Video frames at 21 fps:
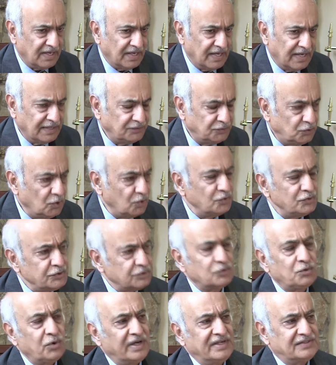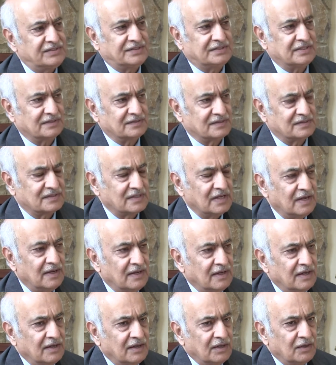And those questions,
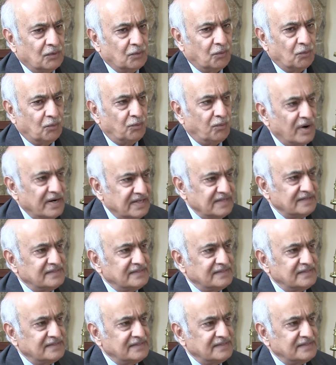what